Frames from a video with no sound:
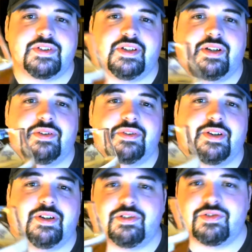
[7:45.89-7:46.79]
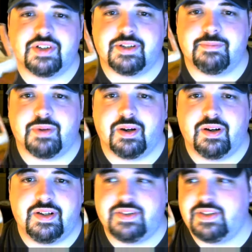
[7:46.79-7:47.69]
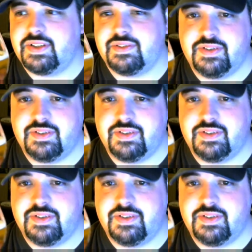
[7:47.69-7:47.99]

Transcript: to get out there, drink, and party, then,